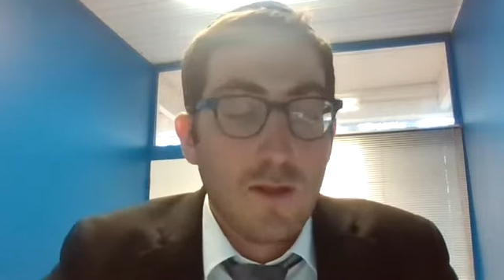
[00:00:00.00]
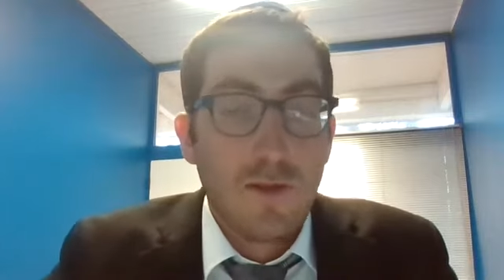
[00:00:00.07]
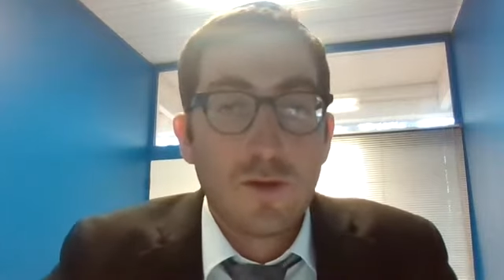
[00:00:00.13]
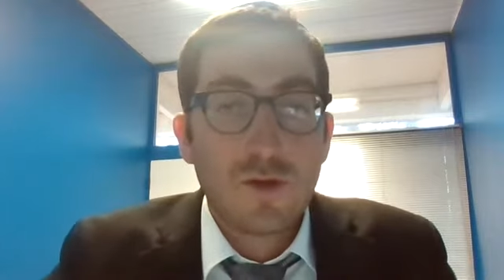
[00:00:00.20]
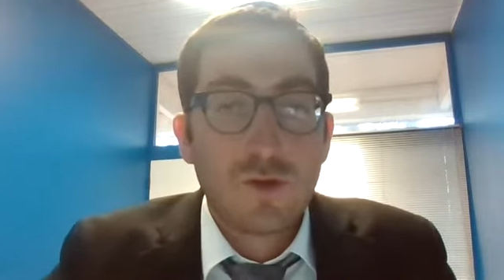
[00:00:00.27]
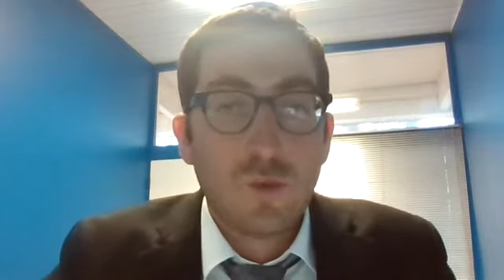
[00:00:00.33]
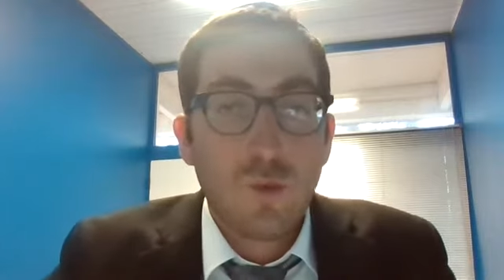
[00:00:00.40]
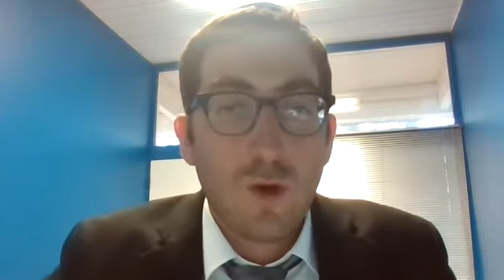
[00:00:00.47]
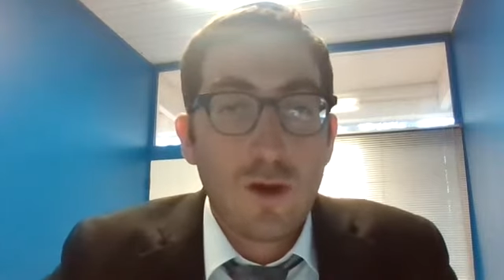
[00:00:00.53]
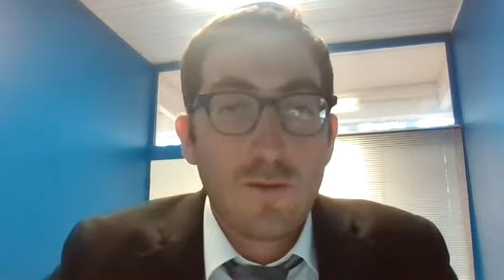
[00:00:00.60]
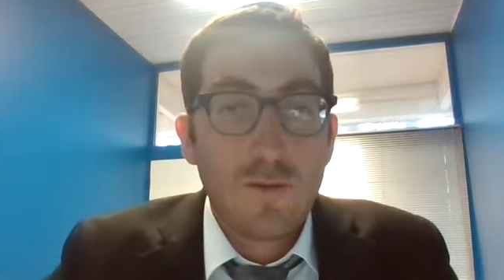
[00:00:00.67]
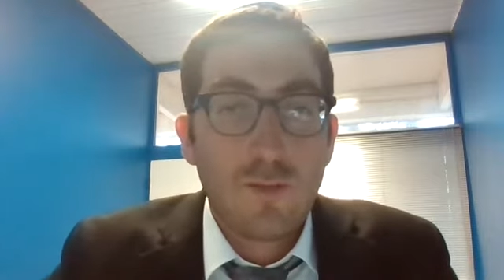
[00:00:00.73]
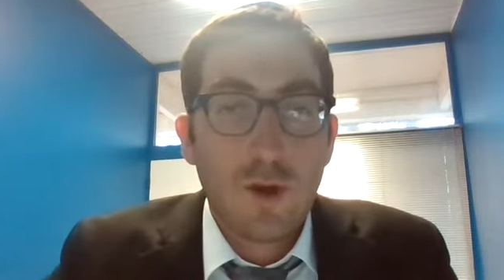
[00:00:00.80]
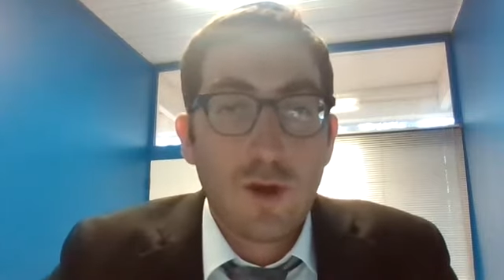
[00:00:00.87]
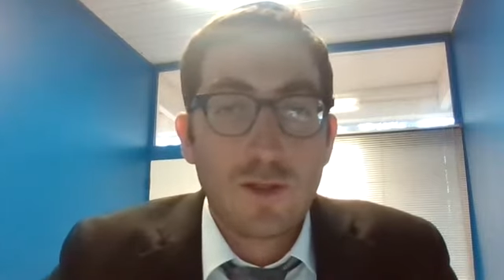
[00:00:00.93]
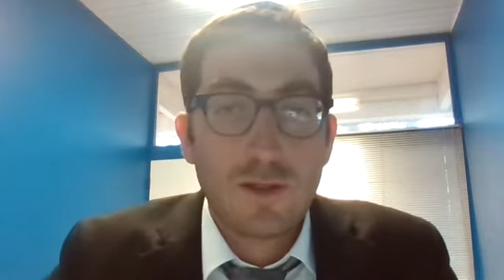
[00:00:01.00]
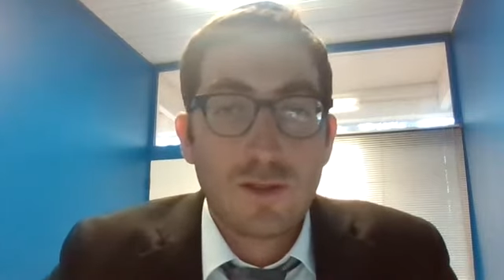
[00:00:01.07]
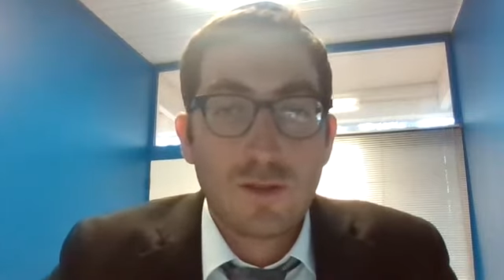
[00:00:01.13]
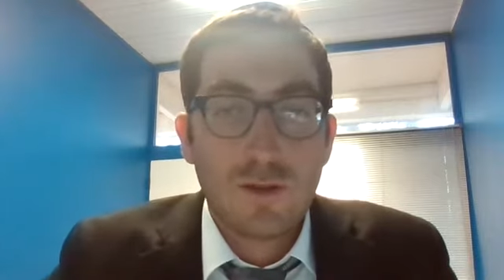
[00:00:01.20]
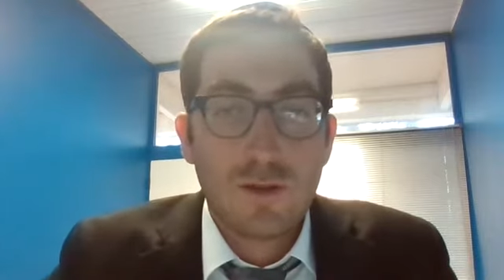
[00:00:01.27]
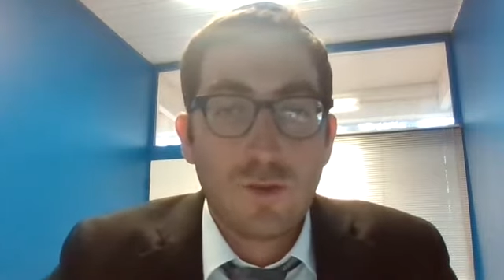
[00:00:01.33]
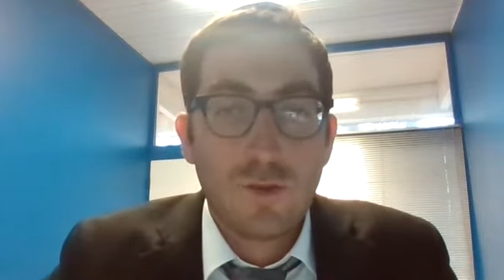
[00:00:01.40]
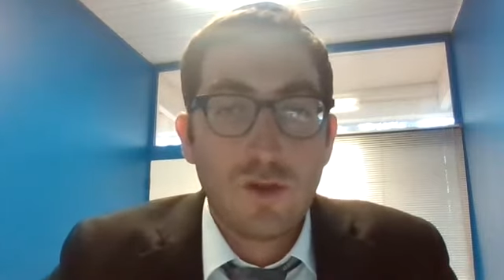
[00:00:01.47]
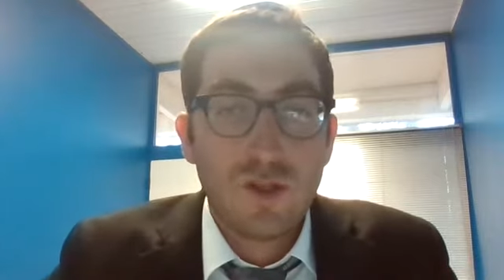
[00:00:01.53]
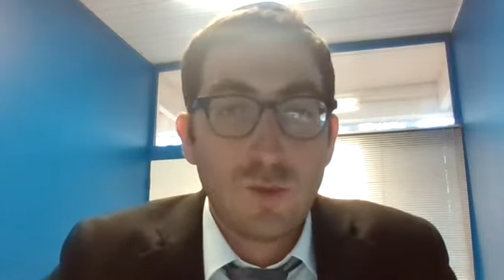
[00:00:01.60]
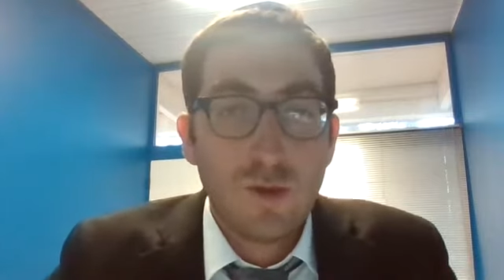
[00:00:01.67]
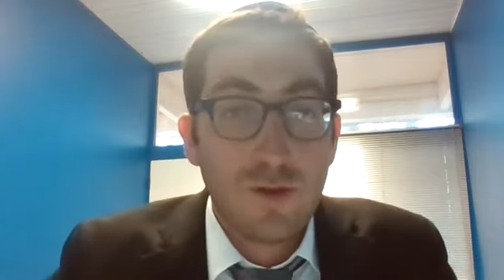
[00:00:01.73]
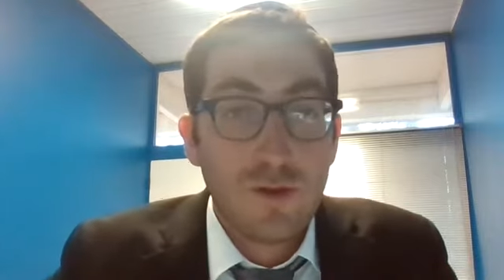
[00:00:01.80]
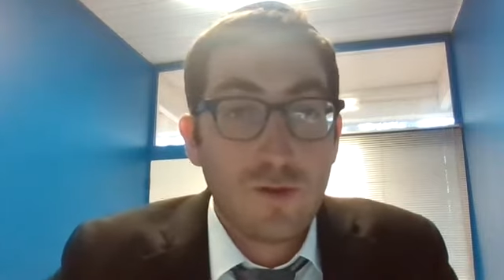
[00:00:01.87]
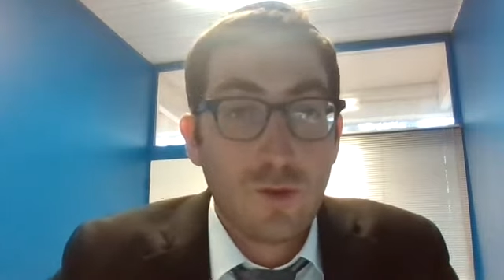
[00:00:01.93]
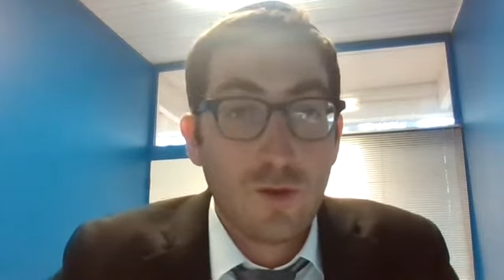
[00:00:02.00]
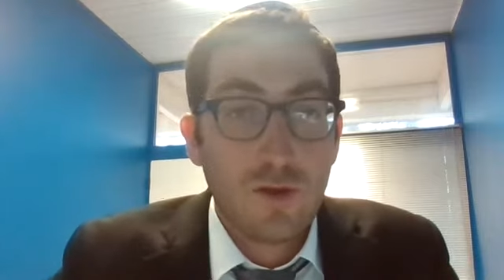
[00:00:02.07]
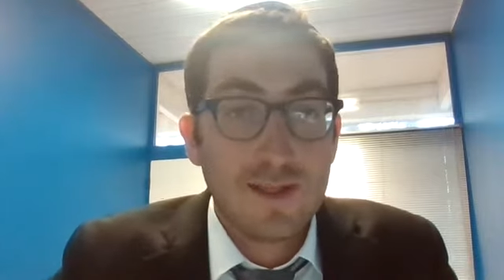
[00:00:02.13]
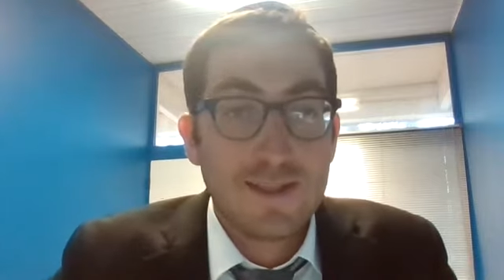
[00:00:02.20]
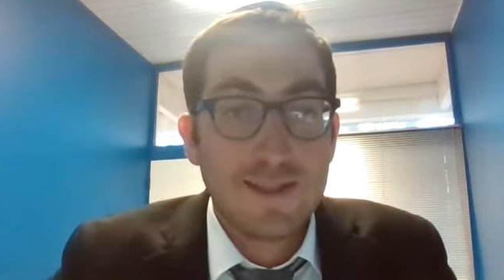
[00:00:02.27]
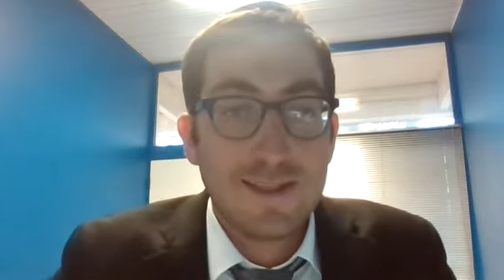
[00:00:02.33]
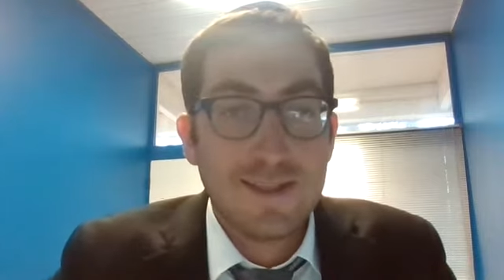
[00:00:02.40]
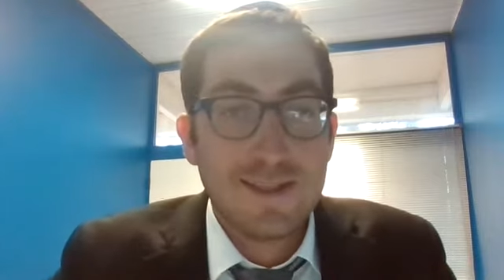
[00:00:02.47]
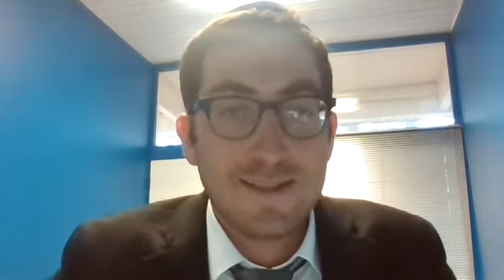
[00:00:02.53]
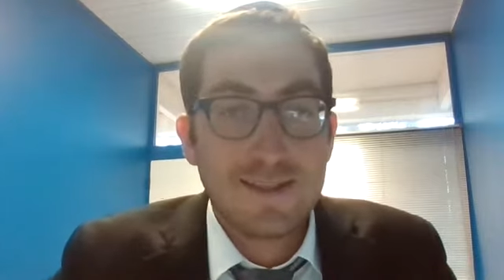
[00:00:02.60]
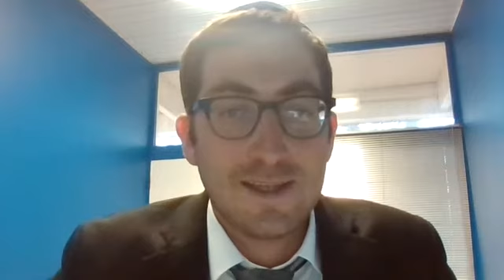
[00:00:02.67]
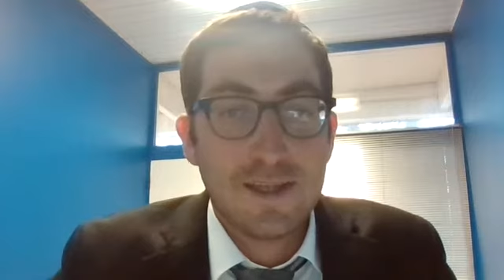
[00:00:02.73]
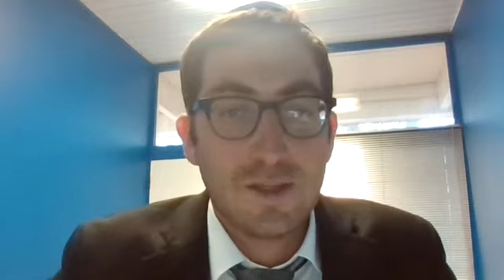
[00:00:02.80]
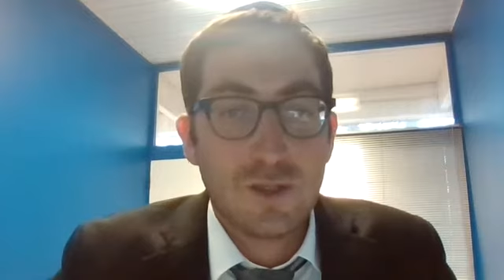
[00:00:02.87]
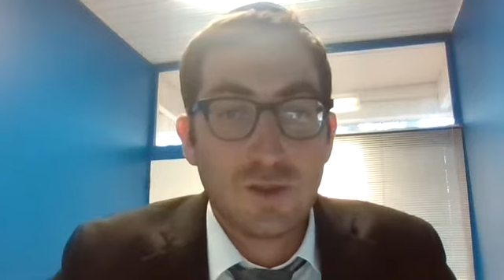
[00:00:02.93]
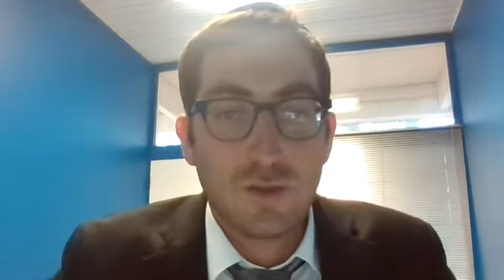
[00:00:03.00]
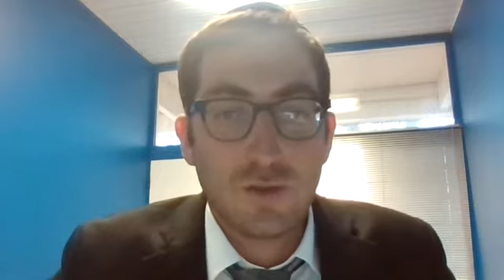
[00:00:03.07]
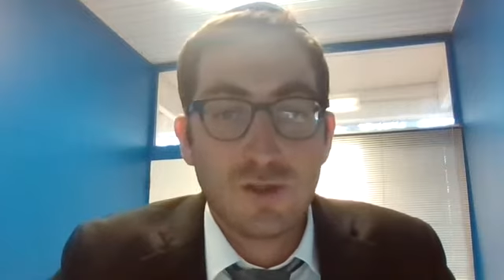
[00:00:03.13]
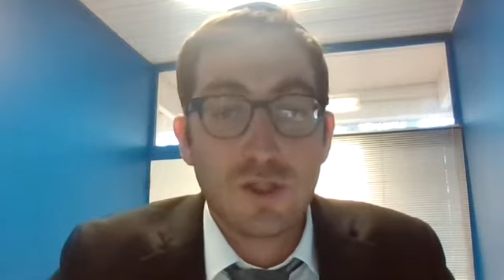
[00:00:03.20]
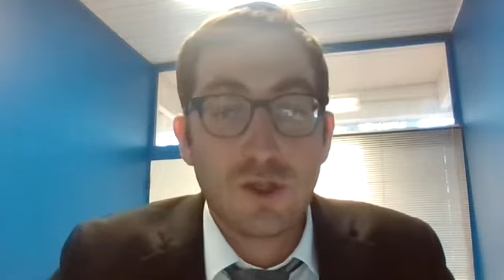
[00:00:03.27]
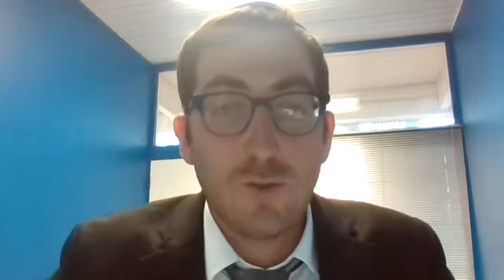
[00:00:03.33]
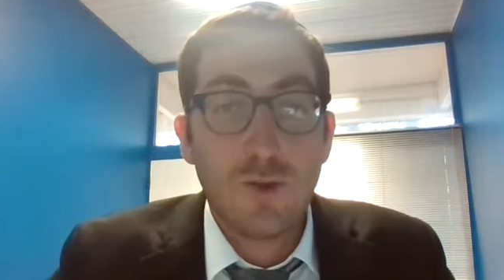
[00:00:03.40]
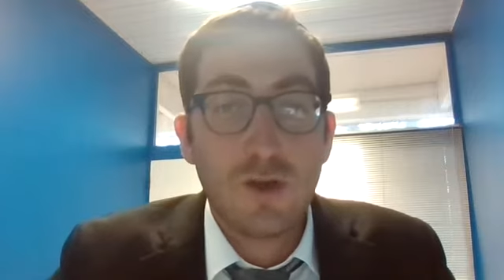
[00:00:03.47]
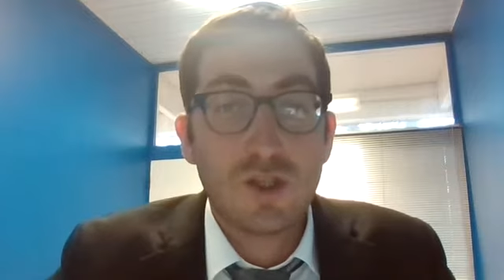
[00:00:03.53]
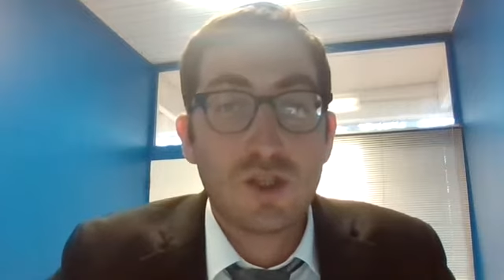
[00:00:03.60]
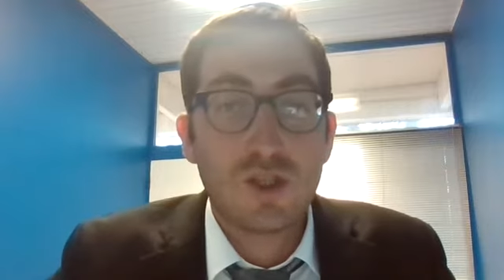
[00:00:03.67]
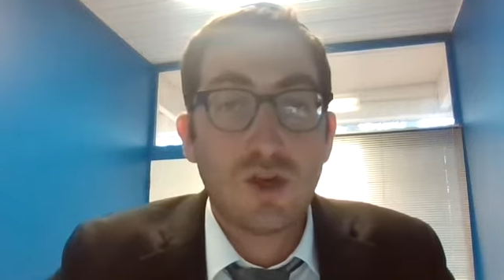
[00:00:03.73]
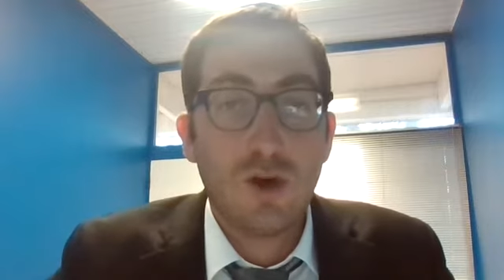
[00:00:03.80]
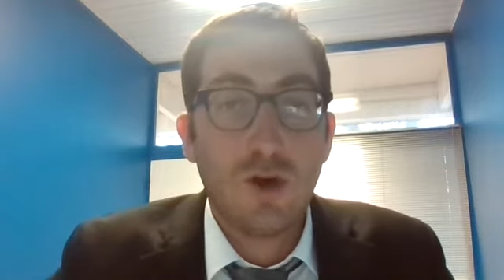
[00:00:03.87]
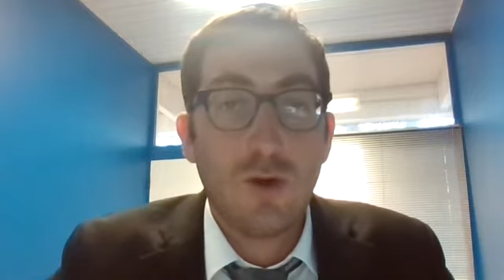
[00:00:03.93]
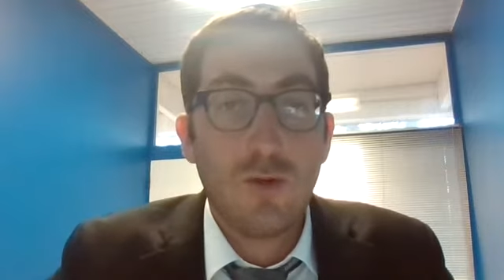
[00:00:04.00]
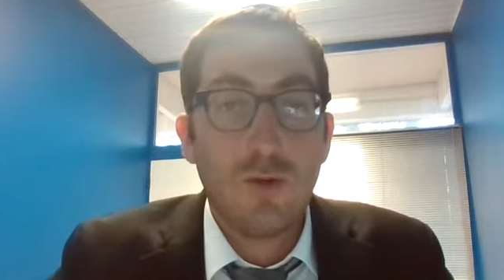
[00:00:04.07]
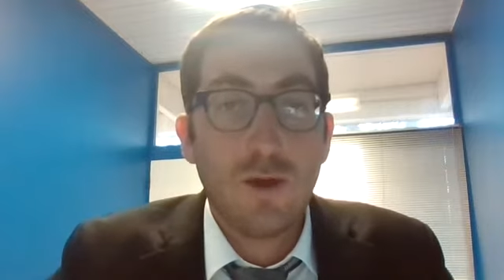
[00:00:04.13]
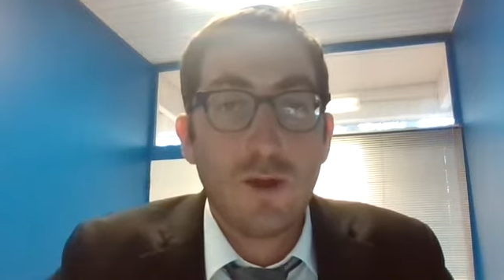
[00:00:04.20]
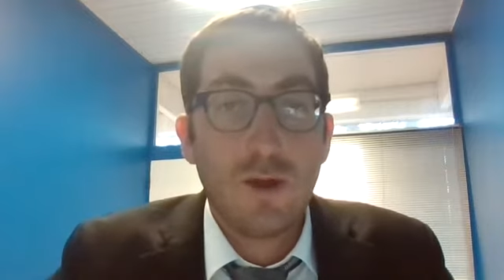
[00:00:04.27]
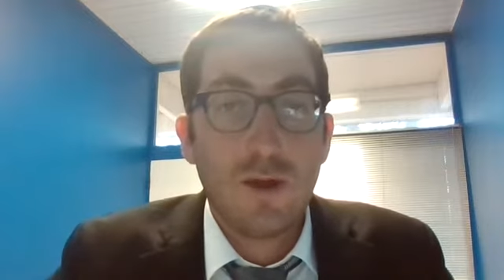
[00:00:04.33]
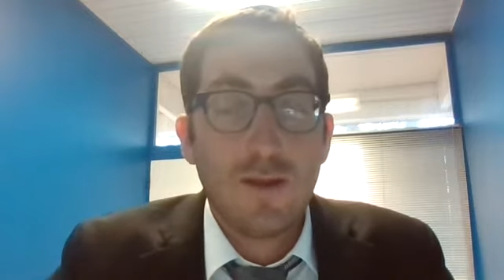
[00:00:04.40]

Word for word: there is one pasuk which we are told is essential, so much so